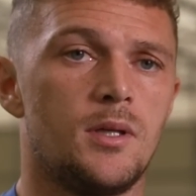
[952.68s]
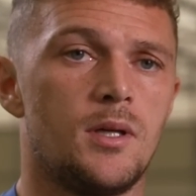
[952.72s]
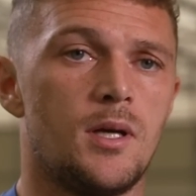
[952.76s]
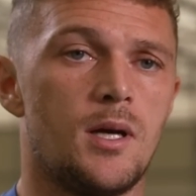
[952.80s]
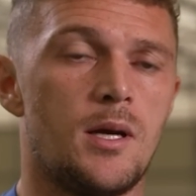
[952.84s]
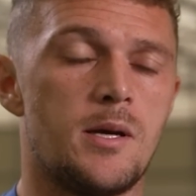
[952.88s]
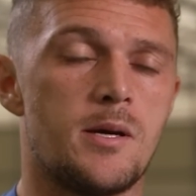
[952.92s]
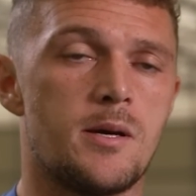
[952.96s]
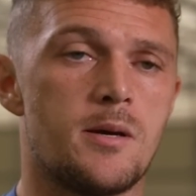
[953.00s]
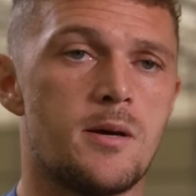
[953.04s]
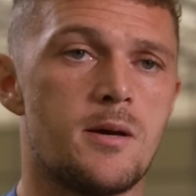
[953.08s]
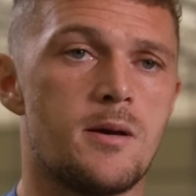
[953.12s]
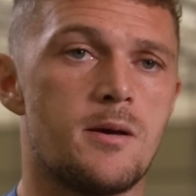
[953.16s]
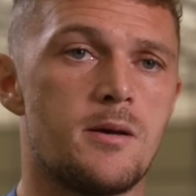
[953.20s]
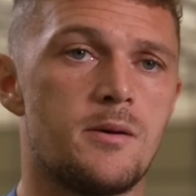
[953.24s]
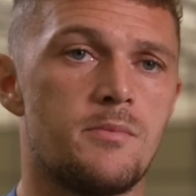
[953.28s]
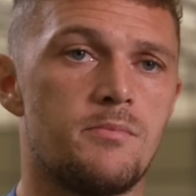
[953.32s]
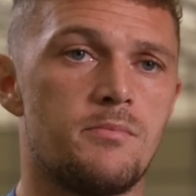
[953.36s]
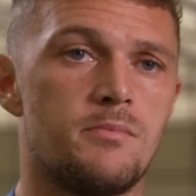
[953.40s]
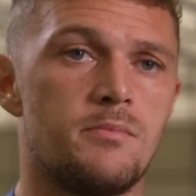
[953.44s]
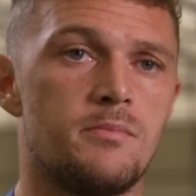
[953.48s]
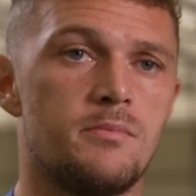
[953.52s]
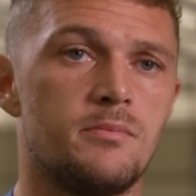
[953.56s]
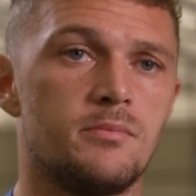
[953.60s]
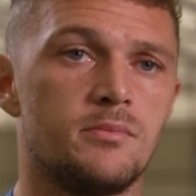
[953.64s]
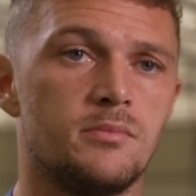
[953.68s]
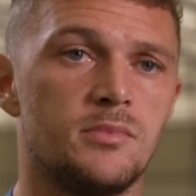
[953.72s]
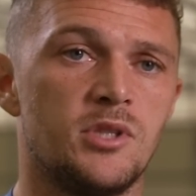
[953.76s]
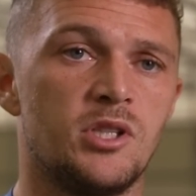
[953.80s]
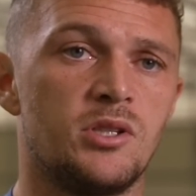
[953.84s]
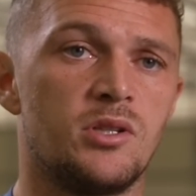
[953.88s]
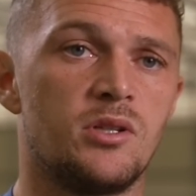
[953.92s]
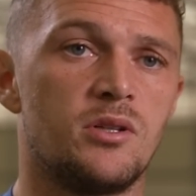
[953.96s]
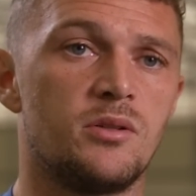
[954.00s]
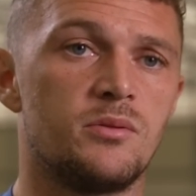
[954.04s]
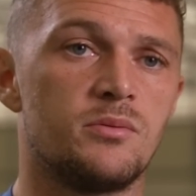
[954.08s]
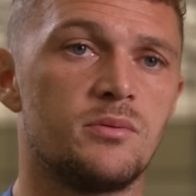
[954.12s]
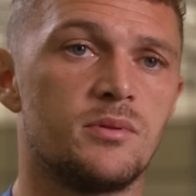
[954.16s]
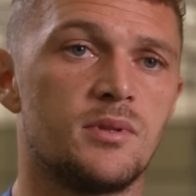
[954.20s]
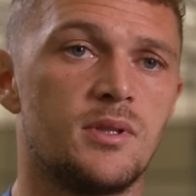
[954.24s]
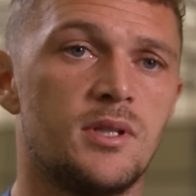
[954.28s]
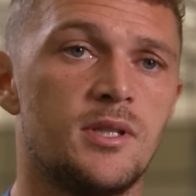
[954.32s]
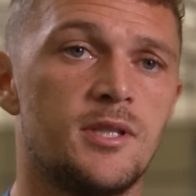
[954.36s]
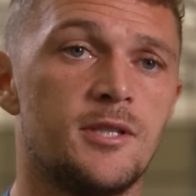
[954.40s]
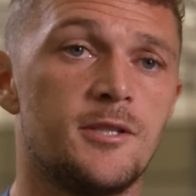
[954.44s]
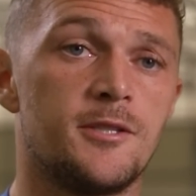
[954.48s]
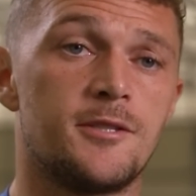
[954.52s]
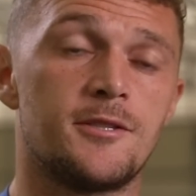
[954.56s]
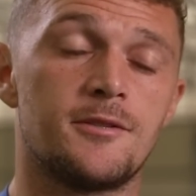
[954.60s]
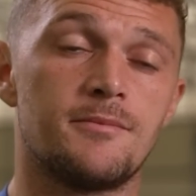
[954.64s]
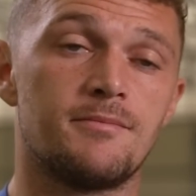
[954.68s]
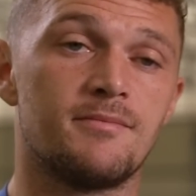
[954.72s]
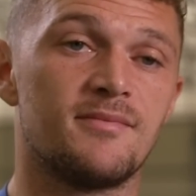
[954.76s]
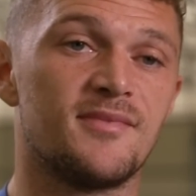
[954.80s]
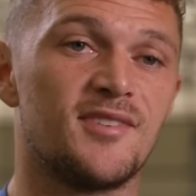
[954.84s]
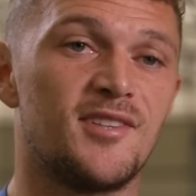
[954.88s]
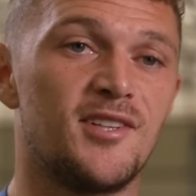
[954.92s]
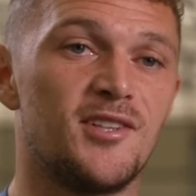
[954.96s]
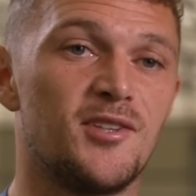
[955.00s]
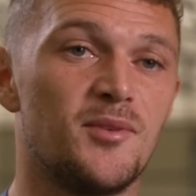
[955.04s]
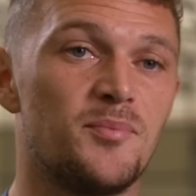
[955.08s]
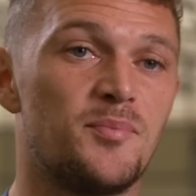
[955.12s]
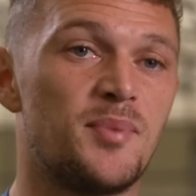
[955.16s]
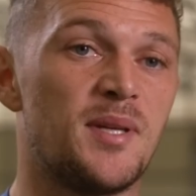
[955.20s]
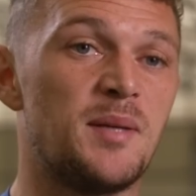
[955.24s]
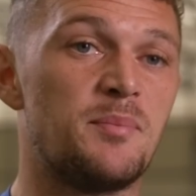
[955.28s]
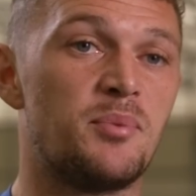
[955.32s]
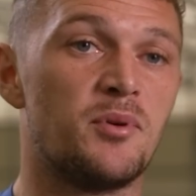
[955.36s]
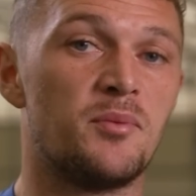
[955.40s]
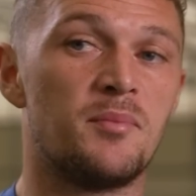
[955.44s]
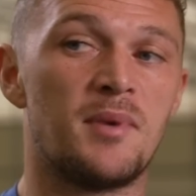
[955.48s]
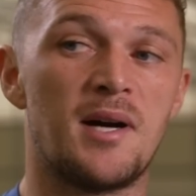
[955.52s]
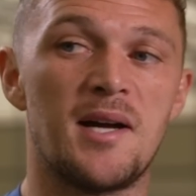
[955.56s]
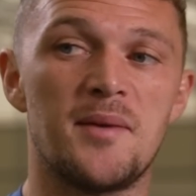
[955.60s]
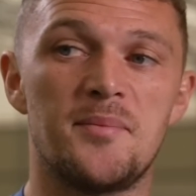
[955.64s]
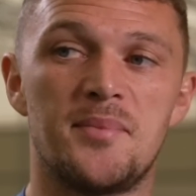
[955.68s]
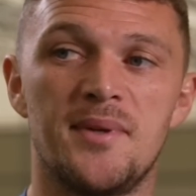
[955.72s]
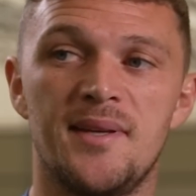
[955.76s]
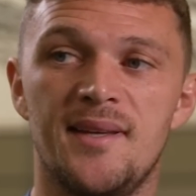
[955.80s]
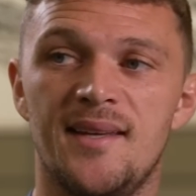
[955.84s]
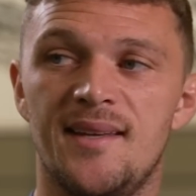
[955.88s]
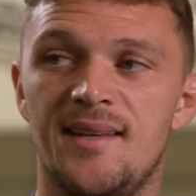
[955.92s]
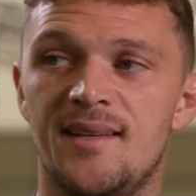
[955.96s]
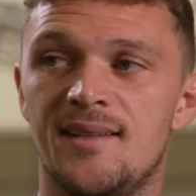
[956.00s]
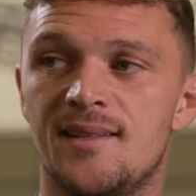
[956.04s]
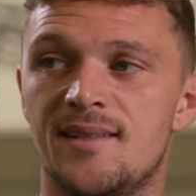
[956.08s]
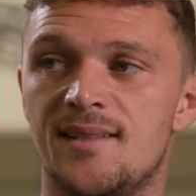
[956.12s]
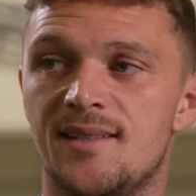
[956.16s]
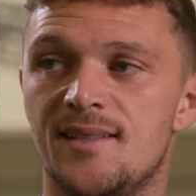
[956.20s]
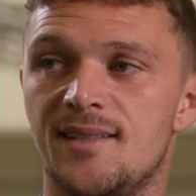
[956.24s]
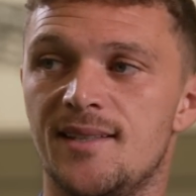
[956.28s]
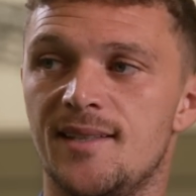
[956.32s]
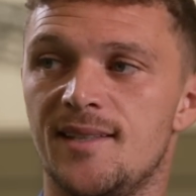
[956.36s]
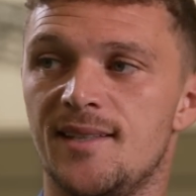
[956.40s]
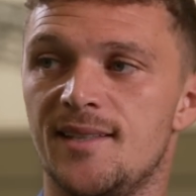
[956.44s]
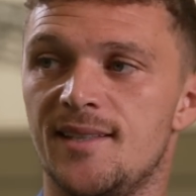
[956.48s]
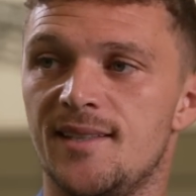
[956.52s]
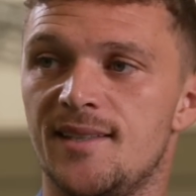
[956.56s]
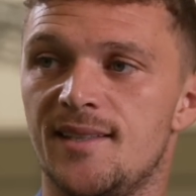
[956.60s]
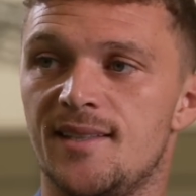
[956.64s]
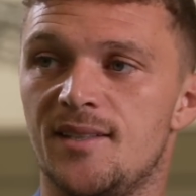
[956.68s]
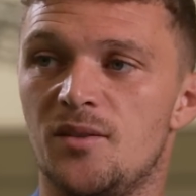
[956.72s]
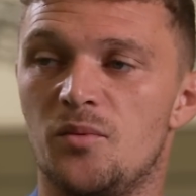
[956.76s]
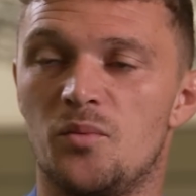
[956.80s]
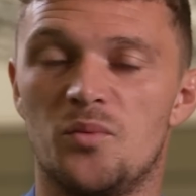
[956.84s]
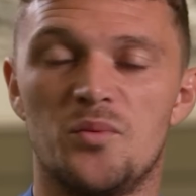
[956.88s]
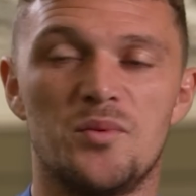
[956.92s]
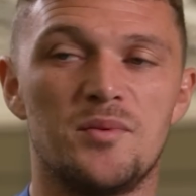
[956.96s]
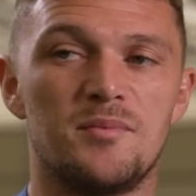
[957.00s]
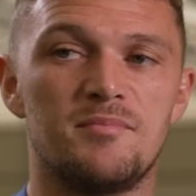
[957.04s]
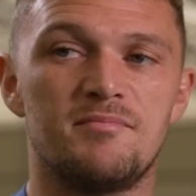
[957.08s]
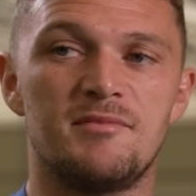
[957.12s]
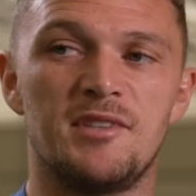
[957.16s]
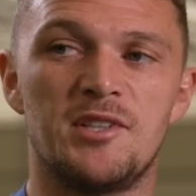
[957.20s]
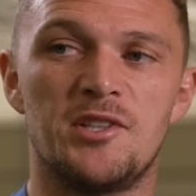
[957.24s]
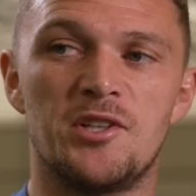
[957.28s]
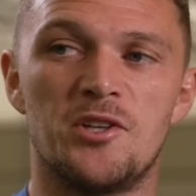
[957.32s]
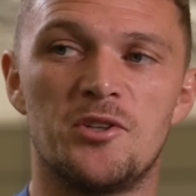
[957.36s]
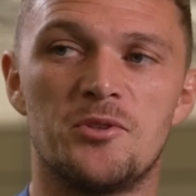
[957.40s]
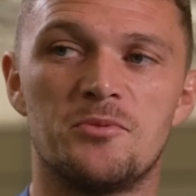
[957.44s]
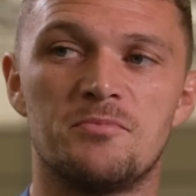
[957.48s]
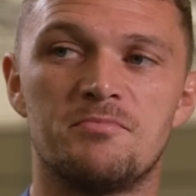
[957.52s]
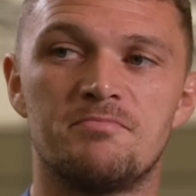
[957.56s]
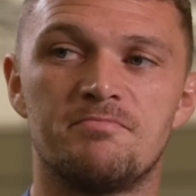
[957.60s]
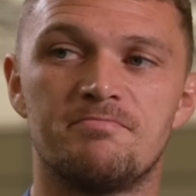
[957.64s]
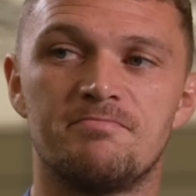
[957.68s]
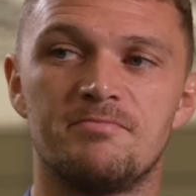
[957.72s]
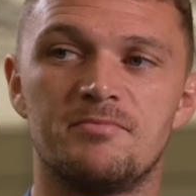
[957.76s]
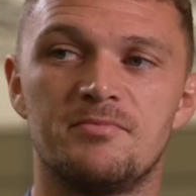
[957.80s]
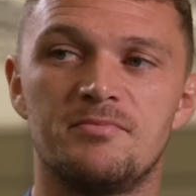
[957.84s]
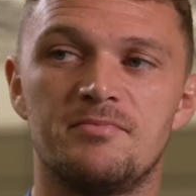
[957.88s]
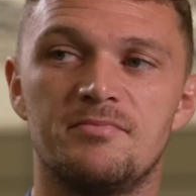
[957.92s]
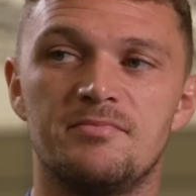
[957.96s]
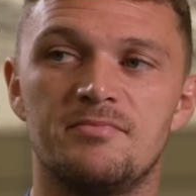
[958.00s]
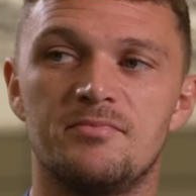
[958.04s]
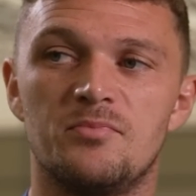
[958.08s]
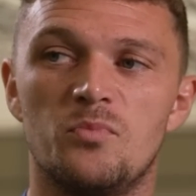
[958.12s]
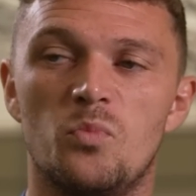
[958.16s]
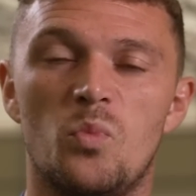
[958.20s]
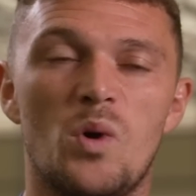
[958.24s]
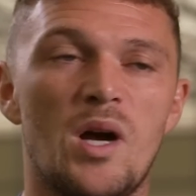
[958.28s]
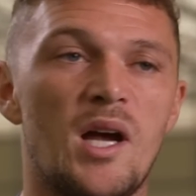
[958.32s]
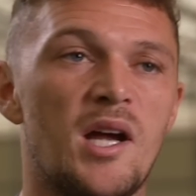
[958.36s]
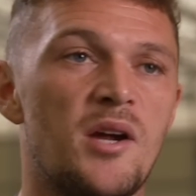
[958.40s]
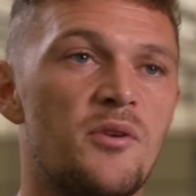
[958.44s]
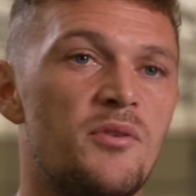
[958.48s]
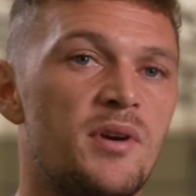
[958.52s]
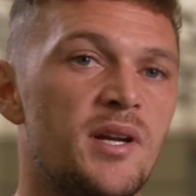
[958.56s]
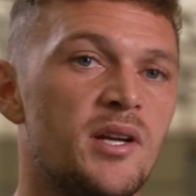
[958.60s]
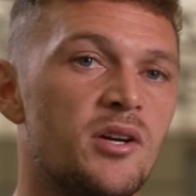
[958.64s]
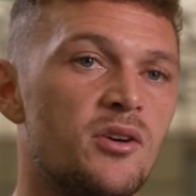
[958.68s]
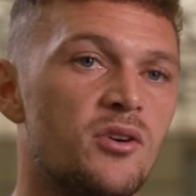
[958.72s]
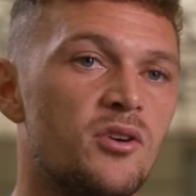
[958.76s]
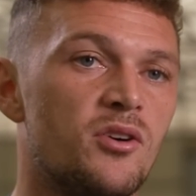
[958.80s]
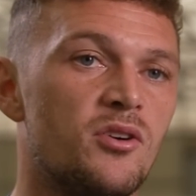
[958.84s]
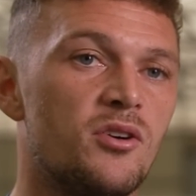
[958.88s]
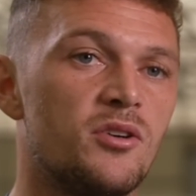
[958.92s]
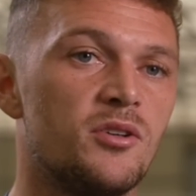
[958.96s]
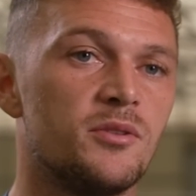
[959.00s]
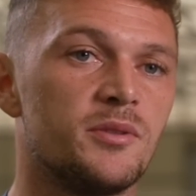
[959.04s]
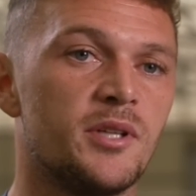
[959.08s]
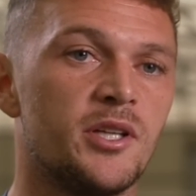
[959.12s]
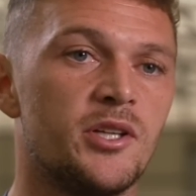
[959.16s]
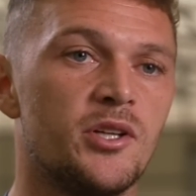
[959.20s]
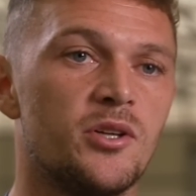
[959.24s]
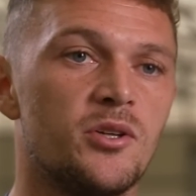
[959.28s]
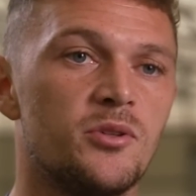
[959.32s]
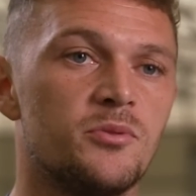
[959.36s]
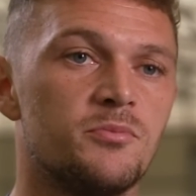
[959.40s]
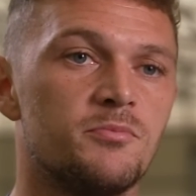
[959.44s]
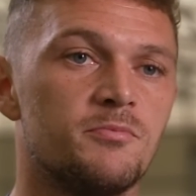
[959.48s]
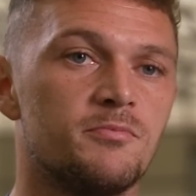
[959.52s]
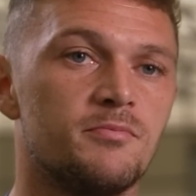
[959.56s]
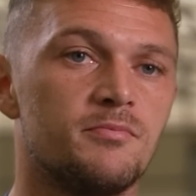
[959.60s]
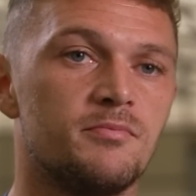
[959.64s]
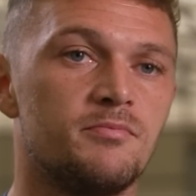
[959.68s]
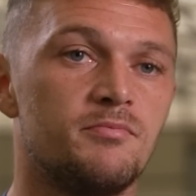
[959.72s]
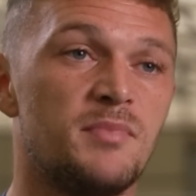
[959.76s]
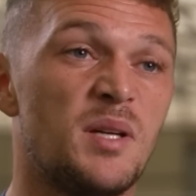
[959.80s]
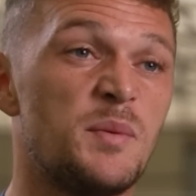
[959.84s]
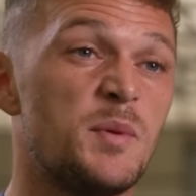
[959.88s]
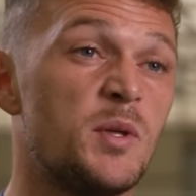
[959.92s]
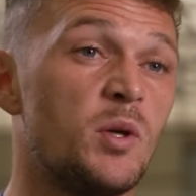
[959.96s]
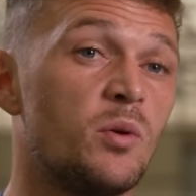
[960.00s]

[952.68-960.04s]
You know, and you know, people might be, you know, wary or, you know, maybe